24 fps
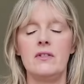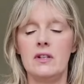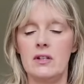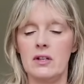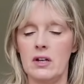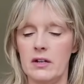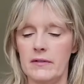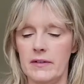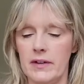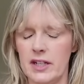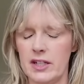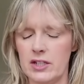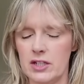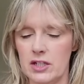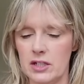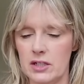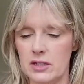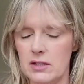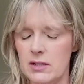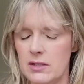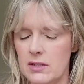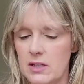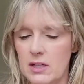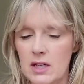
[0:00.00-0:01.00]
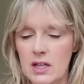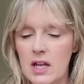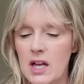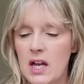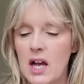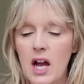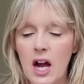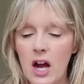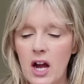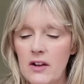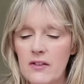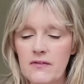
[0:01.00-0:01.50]
directions.
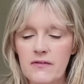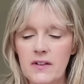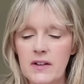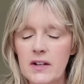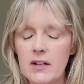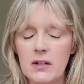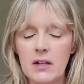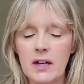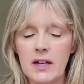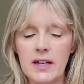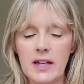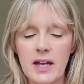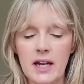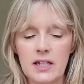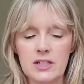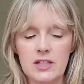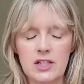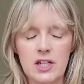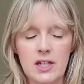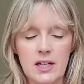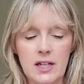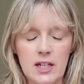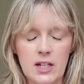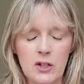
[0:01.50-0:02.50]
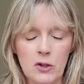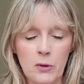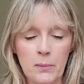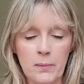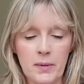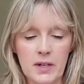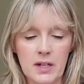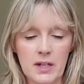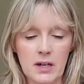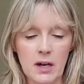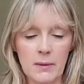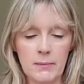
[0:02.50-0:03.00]
I feel like actually you're
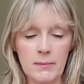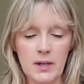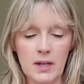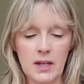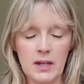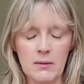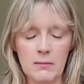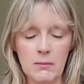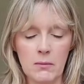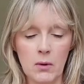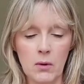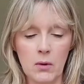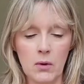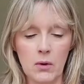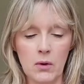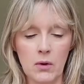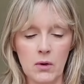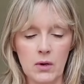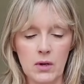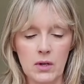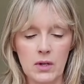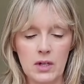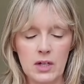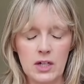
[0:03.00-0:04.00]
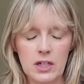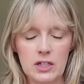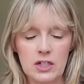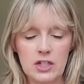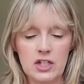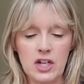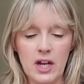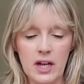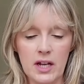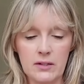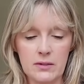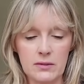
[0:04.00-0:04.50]
becoming more
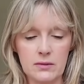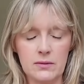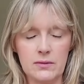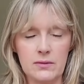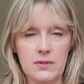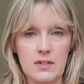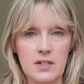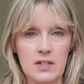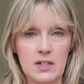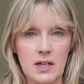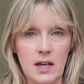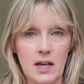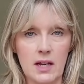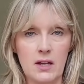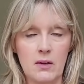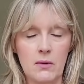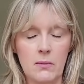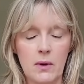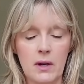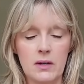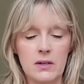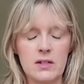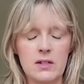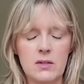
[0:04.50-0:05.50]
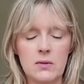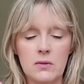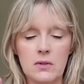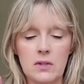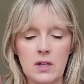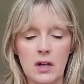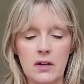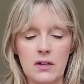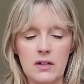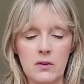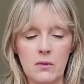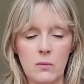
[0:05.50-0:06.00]
channeled today, where it's all
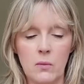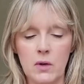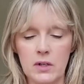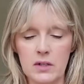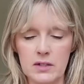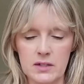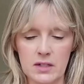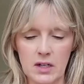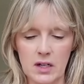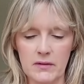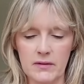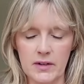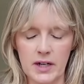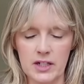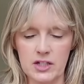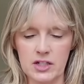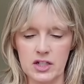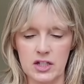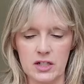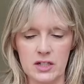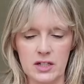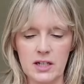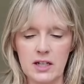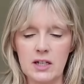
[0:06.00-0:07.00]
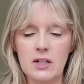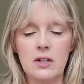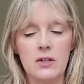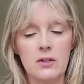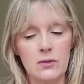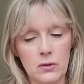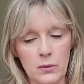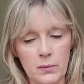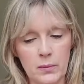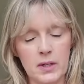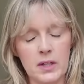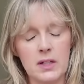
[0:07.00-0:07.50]
going in one direction. It could
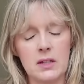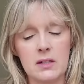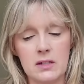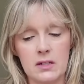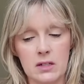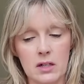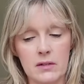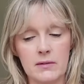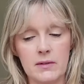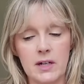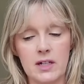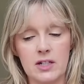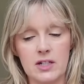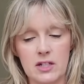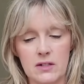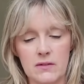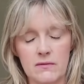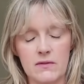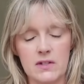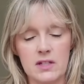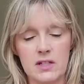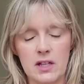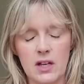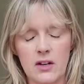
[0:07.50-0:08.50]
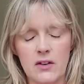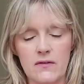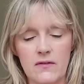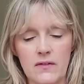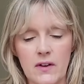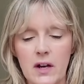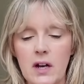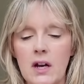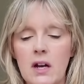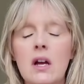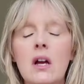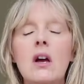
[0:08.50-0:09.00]
all be in the direction of the
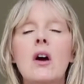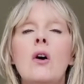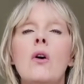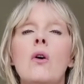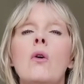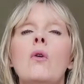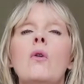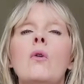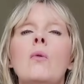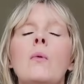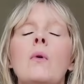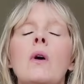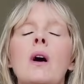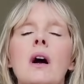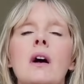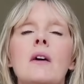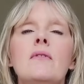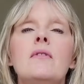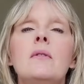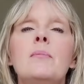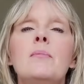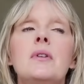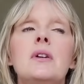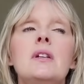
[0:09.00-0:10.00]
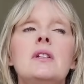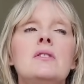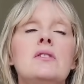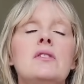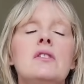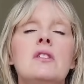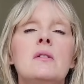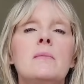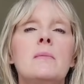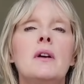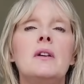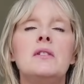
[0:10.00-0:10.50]
sofa or whatever brings you
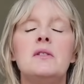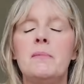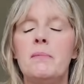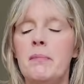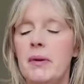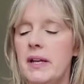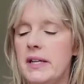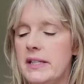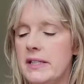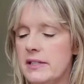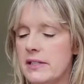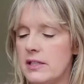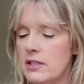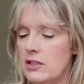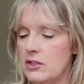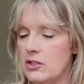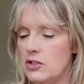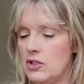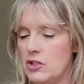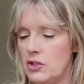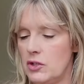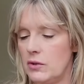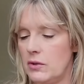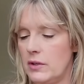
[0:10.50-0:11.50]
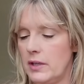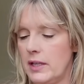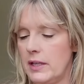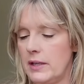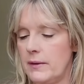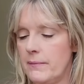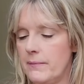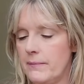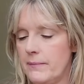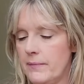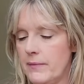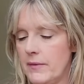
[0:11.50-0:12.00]
the most peace and joy.
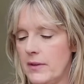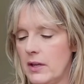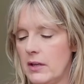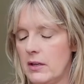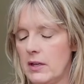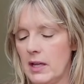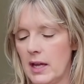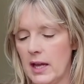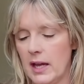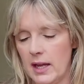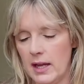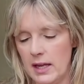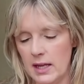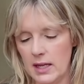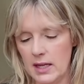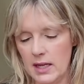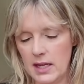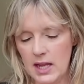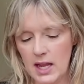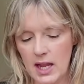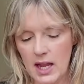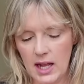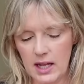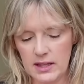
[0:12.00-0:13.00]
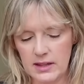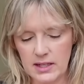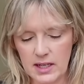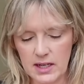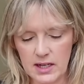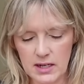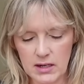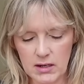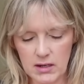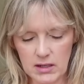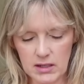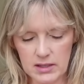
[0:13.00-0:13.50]
Okay. And
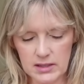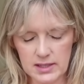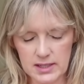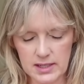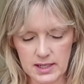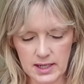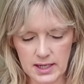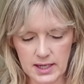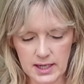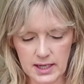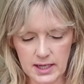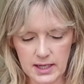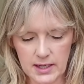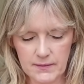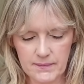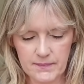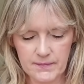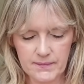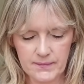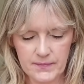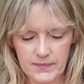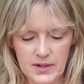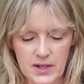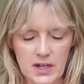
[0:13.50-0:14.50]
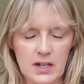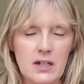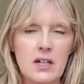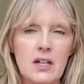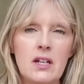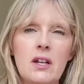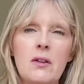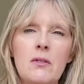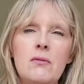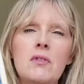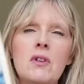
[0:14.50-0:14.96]
then lastly, and I don't